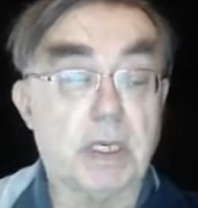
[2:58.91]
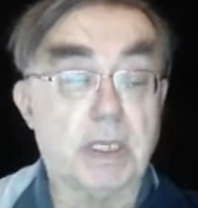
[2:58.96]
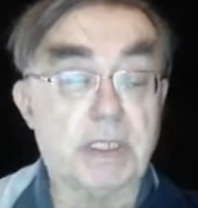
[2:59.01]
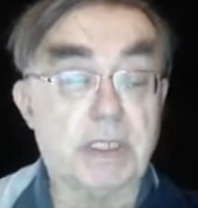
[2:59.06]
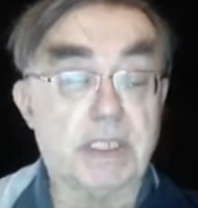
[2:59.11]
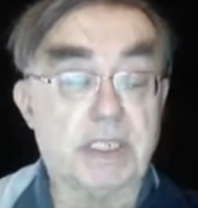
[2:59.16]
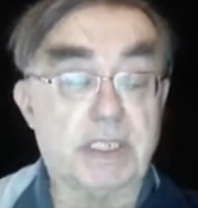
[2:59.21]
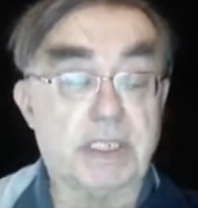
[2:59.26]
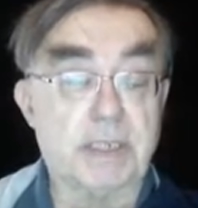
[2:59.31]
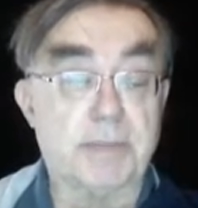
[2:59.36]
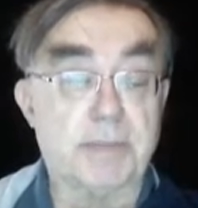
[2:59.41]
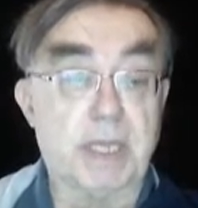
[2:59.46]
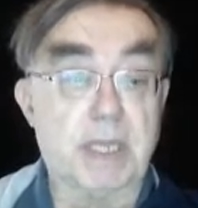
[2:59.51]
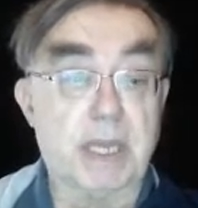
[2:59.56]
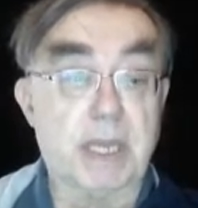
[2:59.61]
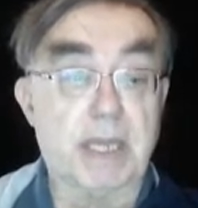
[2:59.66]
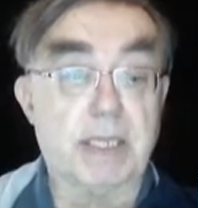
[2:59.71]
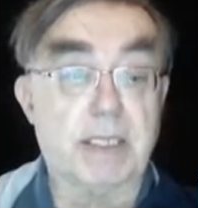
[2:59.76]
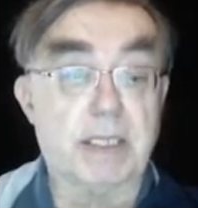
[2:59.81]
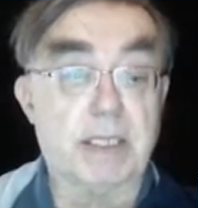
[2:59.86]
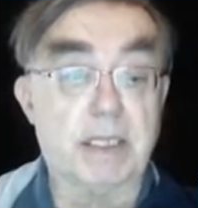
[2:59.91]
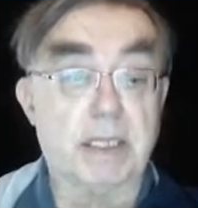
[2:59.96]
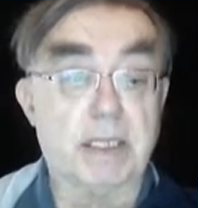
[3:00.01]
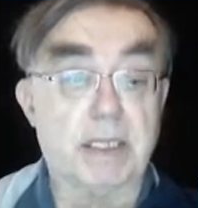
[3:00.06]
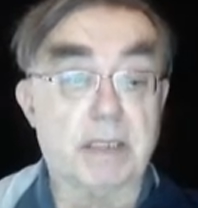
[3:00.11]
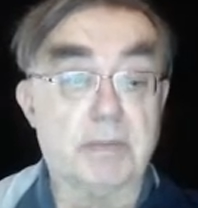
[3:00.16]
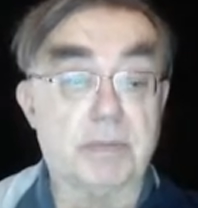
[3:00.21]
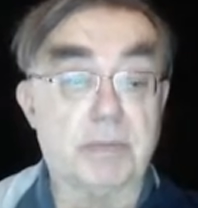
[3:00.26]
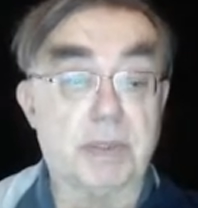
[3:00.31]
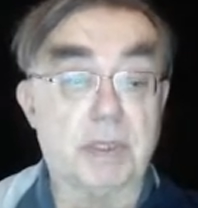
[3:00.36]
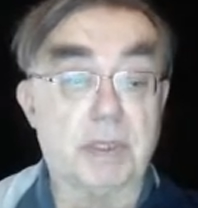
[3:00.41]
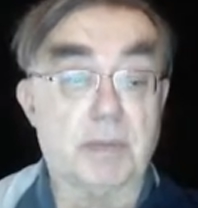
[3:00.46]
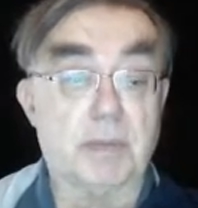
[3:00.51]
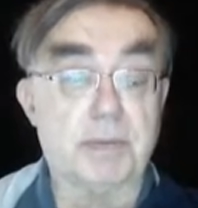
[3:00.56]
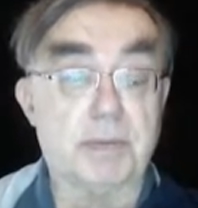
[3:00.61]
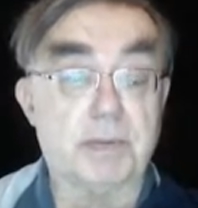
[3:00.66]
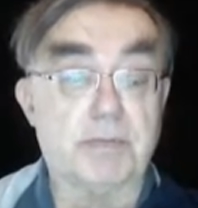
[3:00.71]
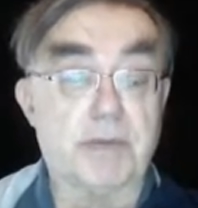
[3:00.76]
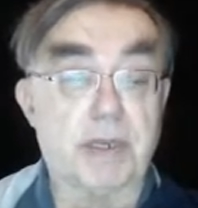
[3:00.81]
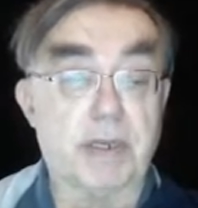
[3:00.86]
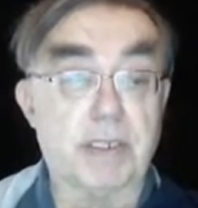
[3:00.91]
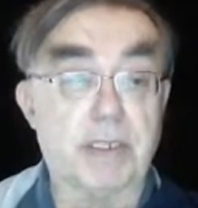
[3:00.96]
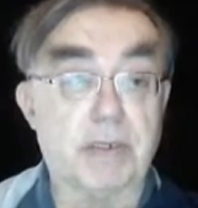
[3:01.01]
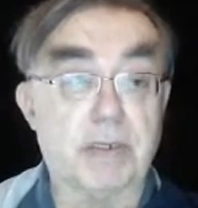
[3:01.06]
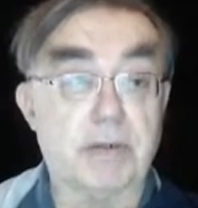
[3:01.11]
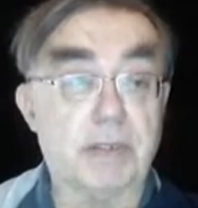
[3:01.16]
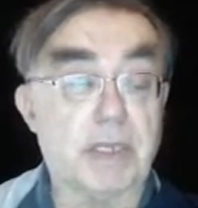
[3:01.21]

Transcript: assimilated with observational